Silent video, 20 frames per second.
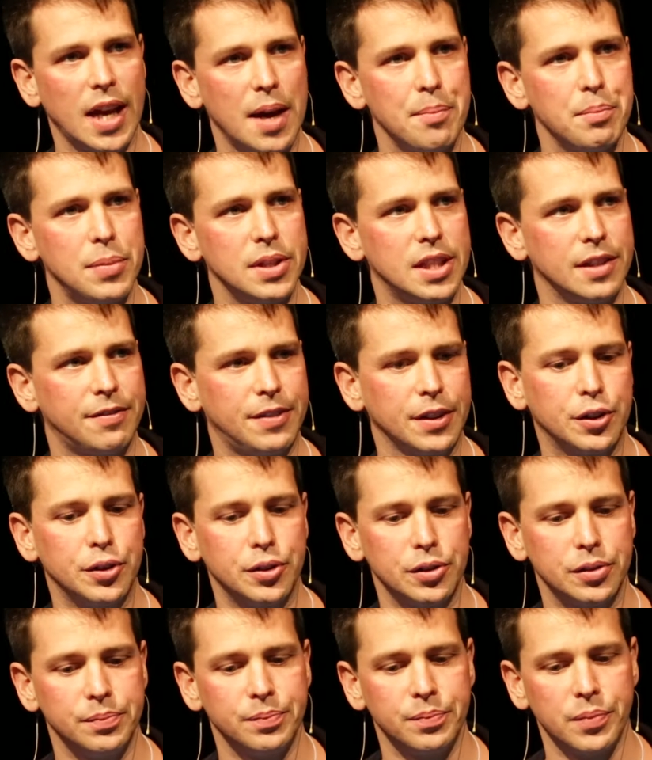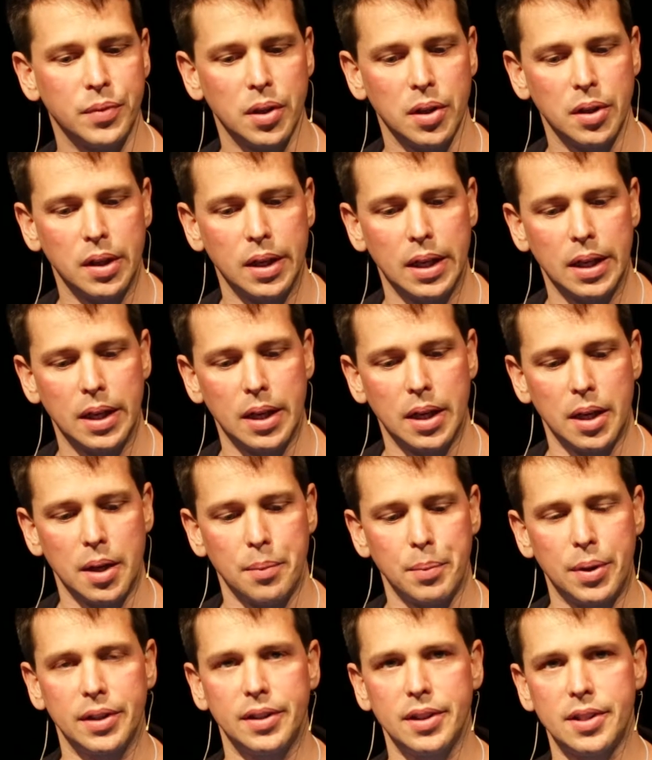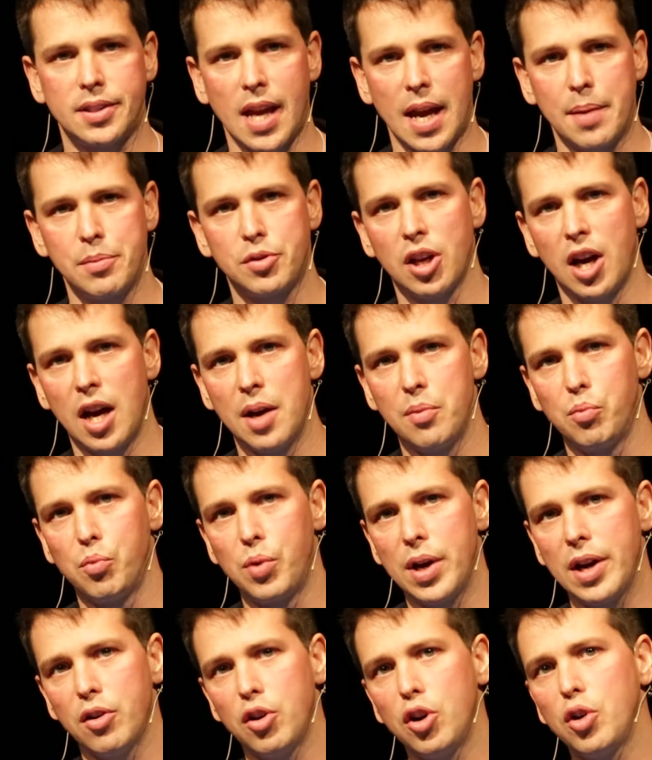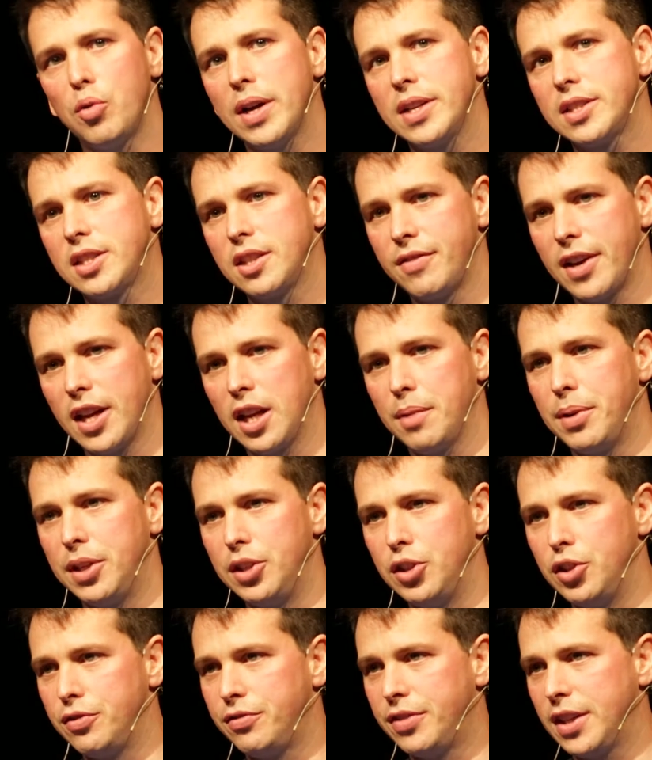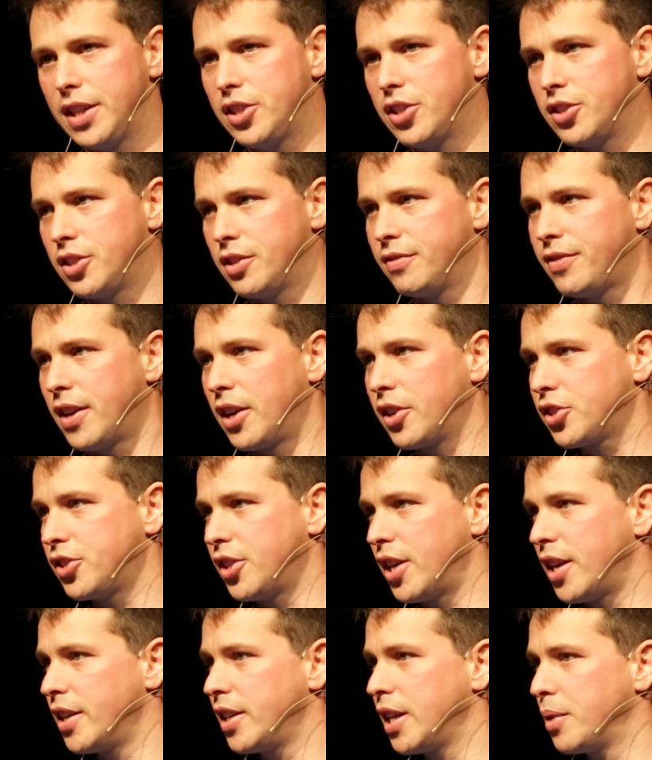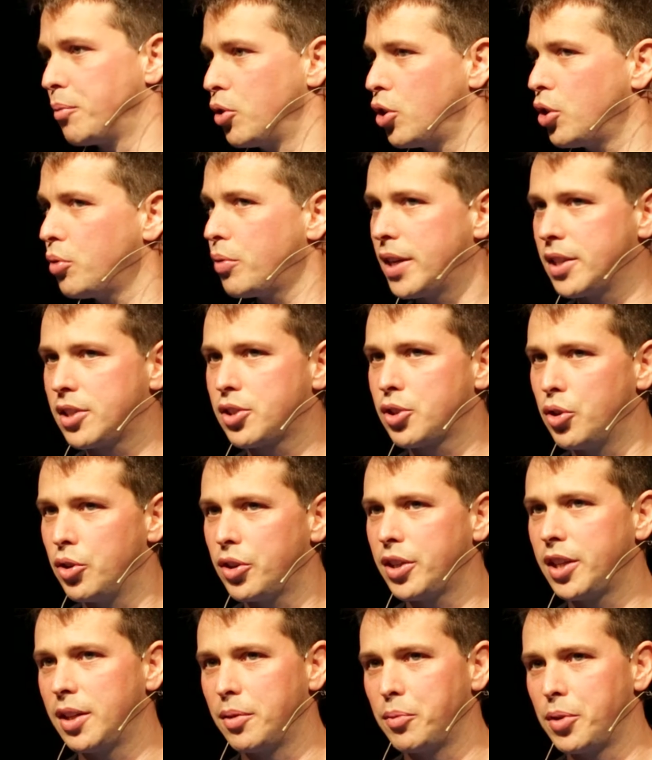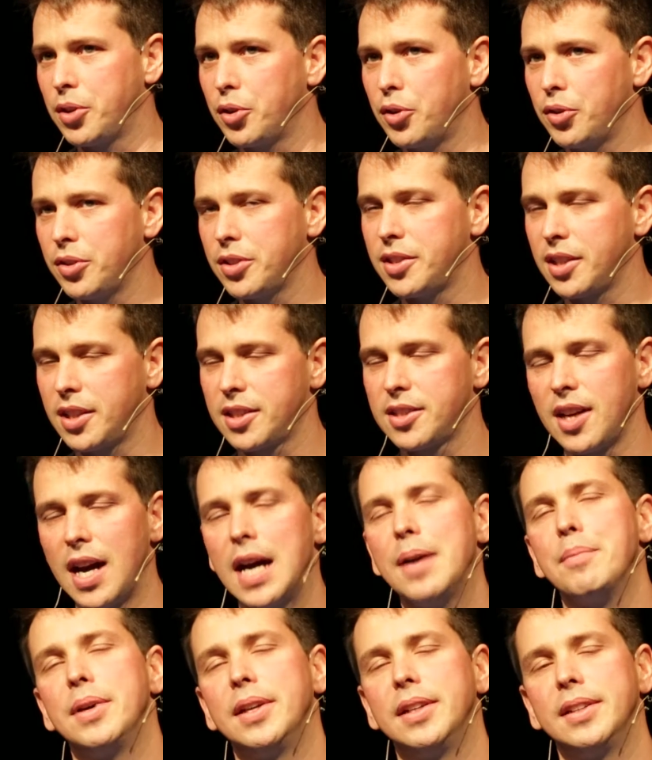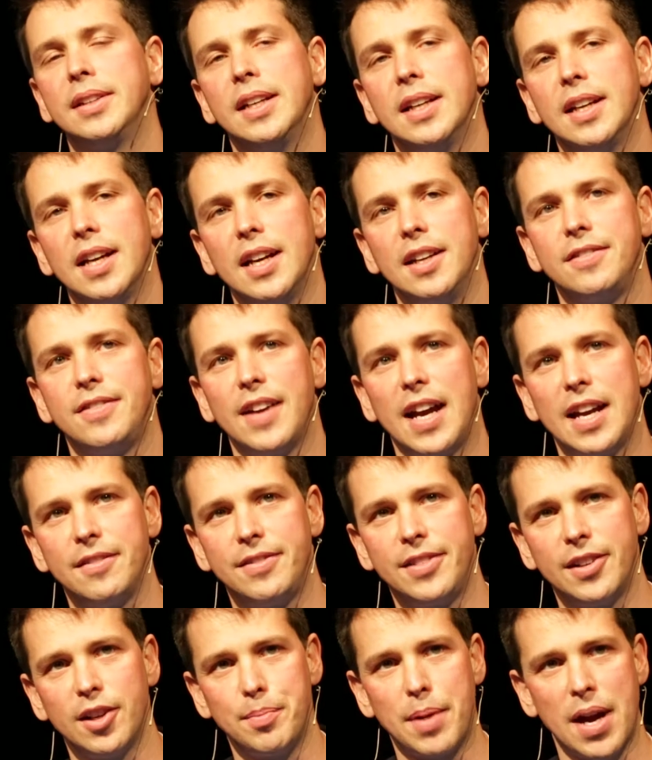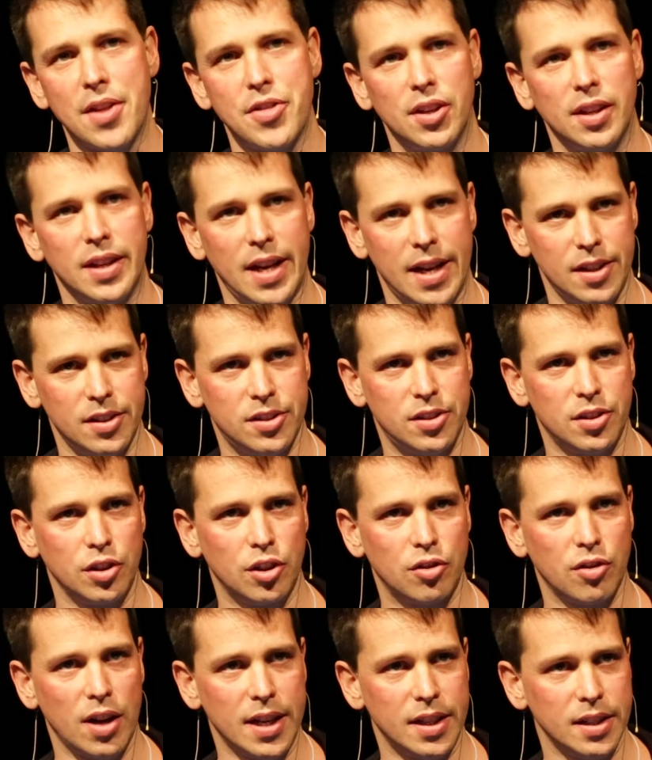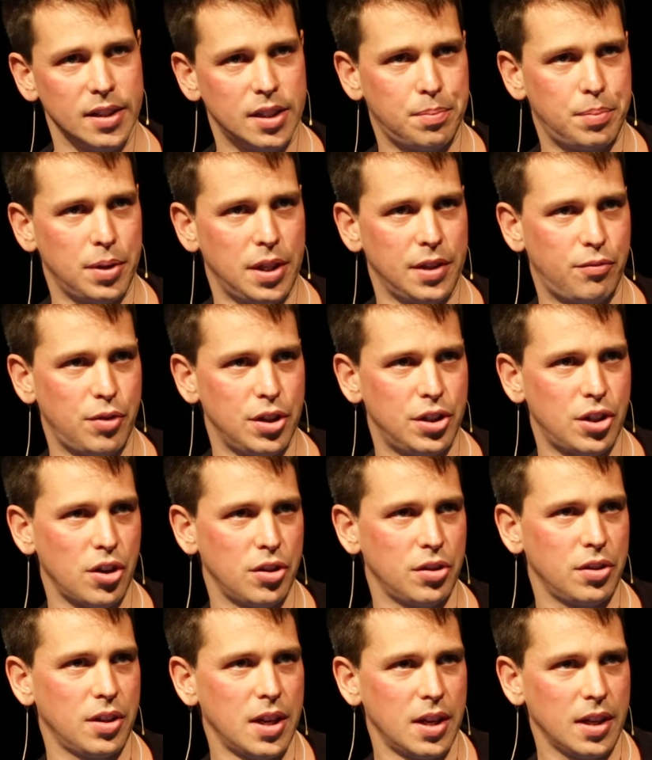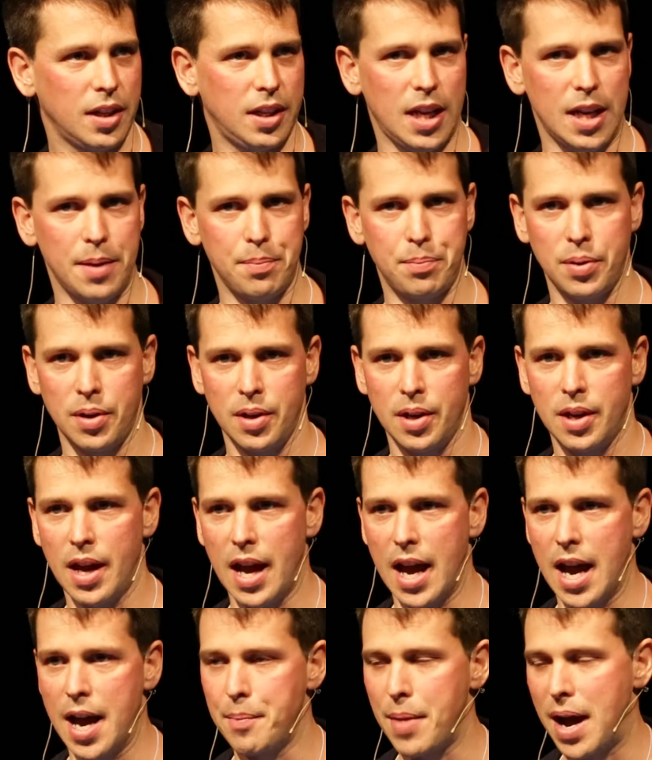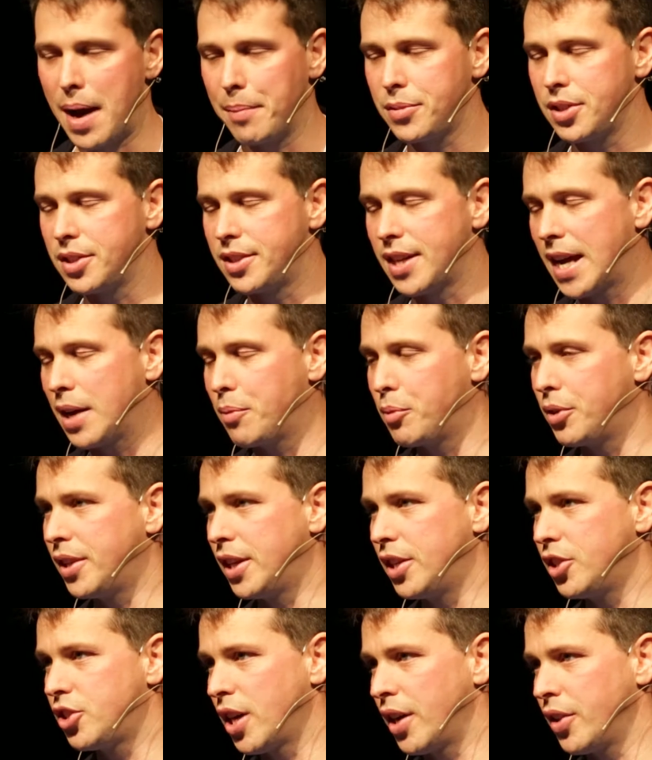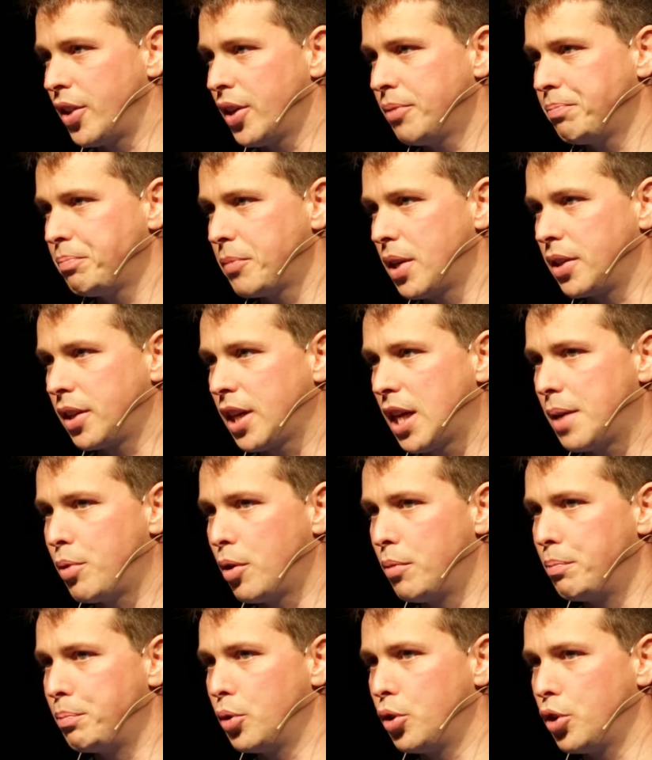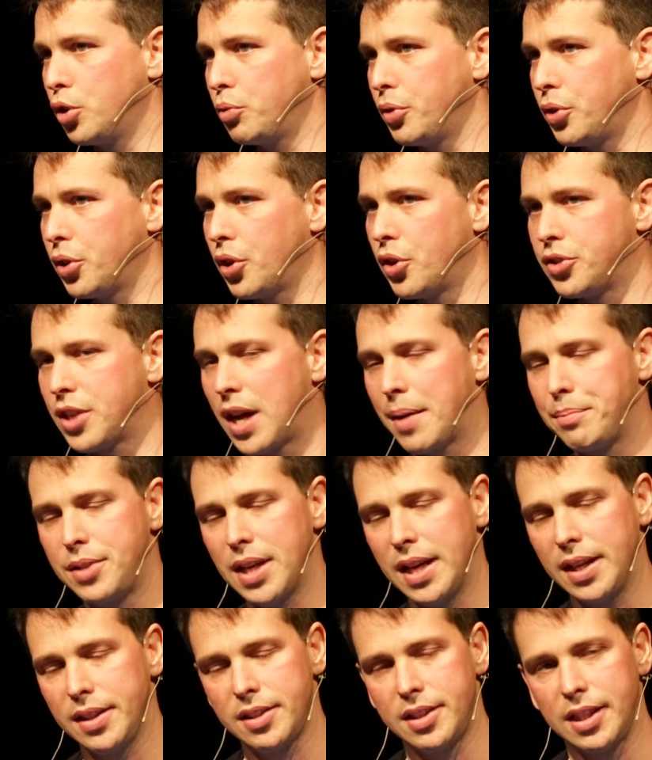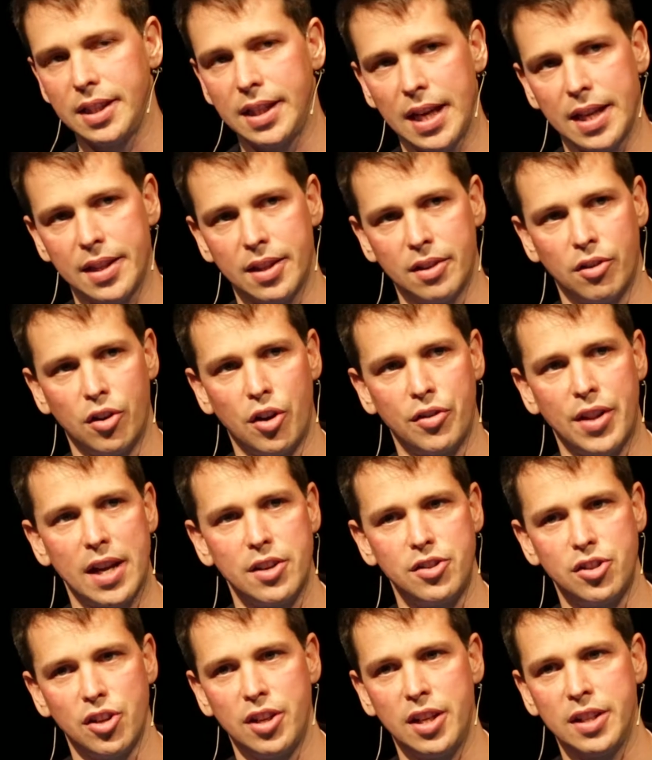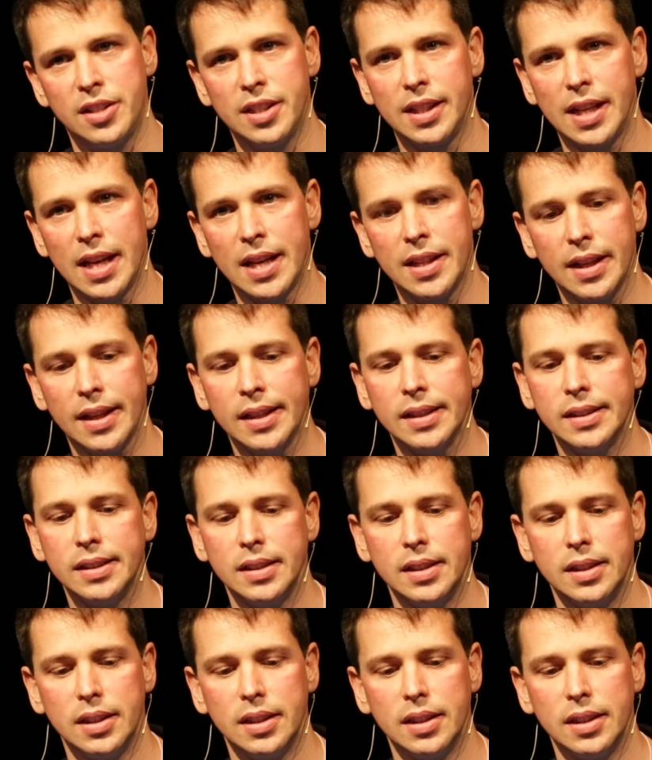can be difficult. But at the same time, we're always developing new features and functionality, and we're always talking with all this excitement and fanfare about the latest and greatest. But if we don't keep up to date with each other and keep on board with those updates together and on that journey together,